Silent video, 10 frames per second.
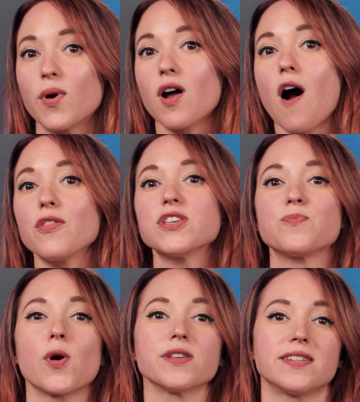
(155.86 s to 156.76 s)
What all this
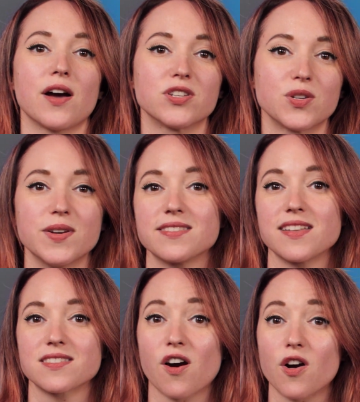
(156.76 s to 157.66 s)
boils down to is
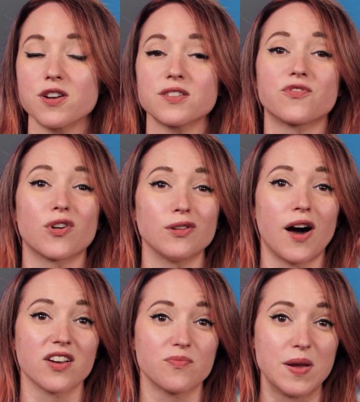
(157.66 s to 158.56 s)
that scars for a
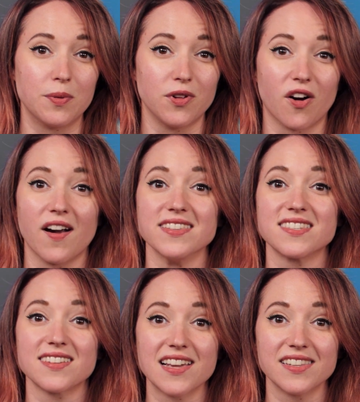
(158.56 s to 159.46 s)
lot of people are
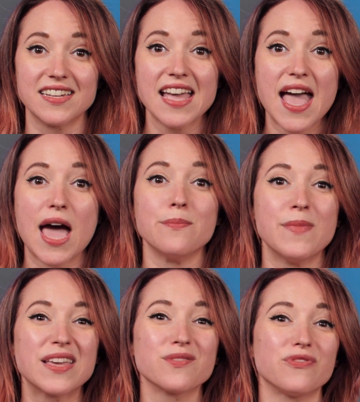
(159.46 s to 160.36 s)
unsightly and
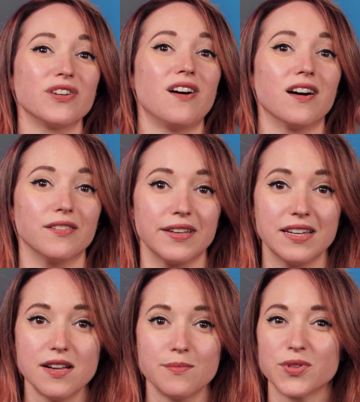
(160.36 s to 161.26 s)
make them feel ugly,
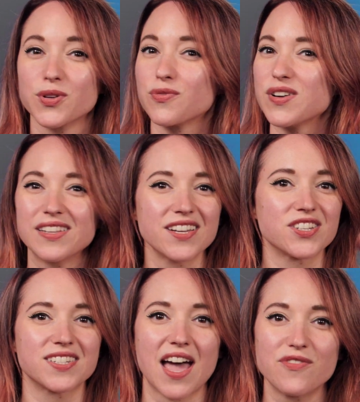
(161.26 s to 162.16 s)
but they're really
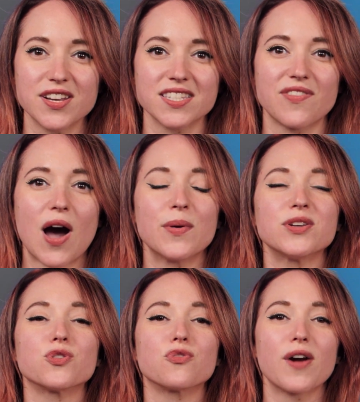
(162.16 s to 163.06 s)
just evidence of how
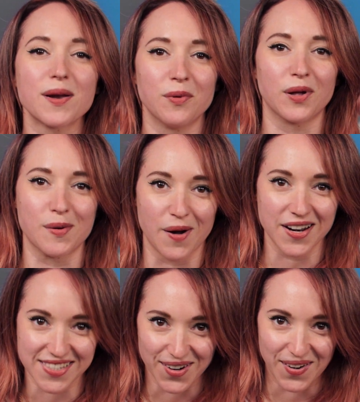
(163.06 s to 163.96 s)
incredible our
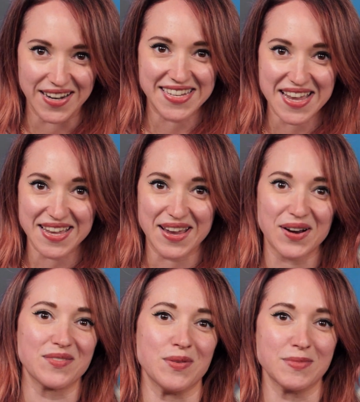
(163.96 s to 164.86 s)
bodies are at taking
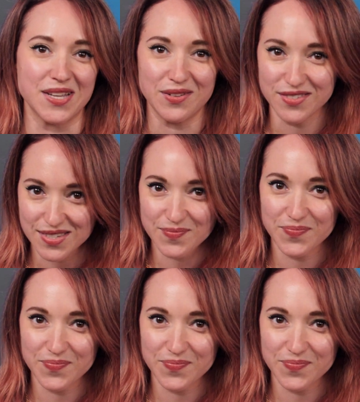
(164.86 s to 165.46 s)
care of themselves.